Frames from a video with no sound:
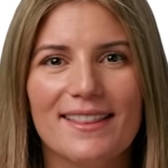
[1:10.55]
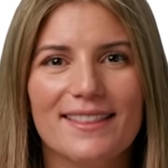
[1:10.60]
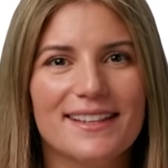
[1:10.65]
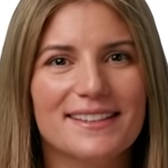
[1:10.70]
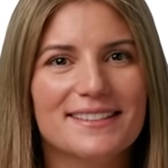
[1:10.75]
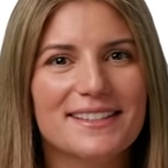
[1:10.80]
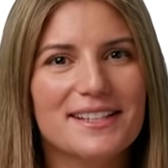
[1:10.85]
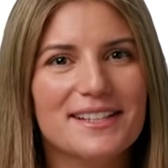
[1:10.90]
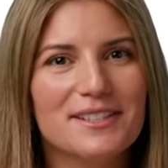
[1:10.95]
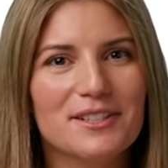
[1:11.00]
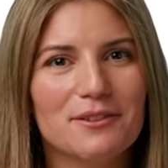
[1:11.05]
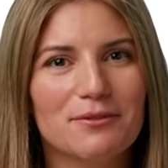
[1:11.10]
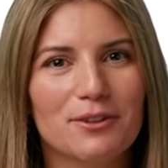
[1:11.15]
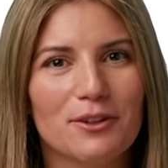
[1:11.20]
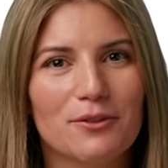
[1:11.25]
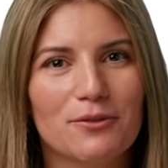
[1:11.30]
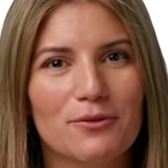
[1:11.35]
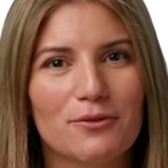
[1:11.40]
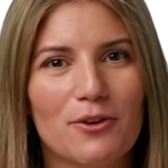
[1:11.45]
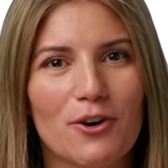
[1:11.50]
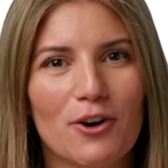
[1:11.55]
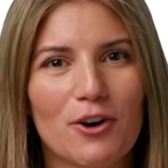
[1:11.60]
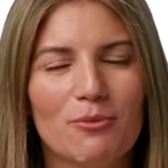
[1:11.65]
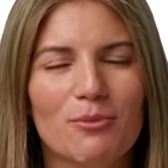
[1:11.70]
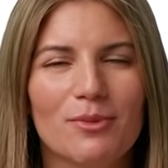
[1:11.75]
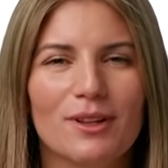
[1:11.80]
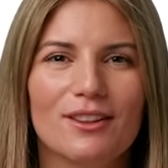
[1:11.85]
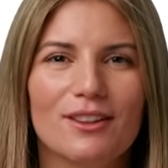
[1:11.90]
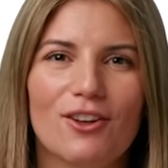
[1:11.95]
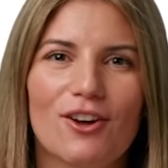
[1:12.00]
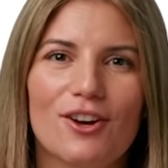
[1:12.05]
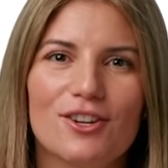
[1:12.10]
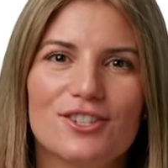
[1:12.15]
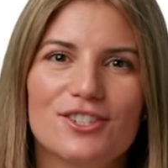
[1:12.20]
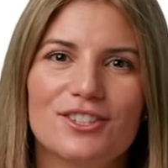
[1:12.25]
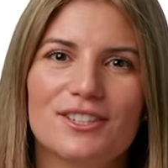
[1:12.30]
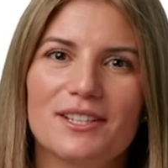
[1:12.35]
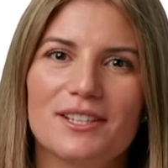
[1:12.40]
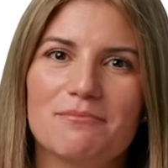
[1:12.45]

The TensorFlow Forum launched